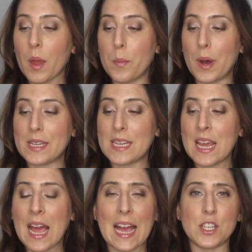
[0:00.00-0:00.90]
But
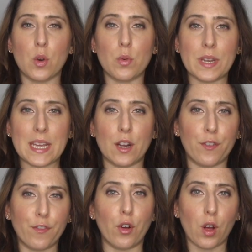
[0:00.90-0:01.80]
I don't need a
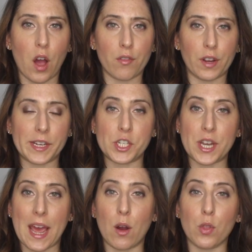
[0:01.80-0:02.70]
full coverage.
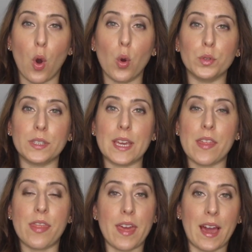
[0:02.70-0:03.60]
Now, the only
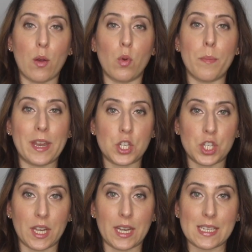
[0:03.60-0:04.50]
thing I will
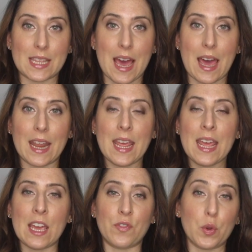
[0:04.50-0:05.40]
mention is that
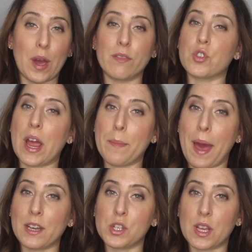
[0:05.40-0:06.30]
if you have dry
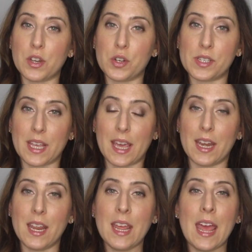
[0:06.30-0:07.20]
patches on your
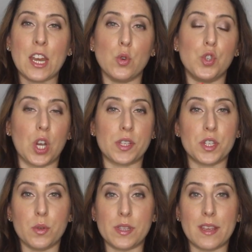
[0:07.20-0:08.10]
skin and you just
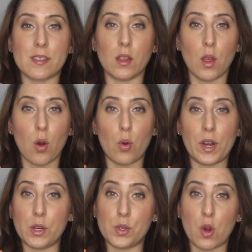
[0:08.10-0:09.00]
use this alone
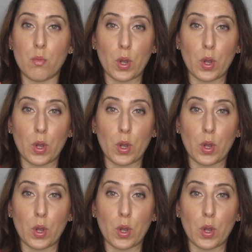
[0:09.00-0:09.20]
and you don't